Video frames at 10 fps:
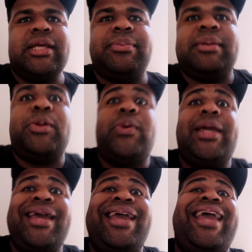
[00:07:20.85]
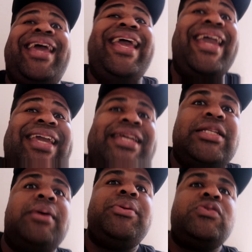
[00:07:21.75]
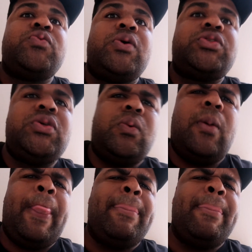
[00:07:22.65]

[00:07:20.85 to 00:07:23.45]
WWE and AEW as well too.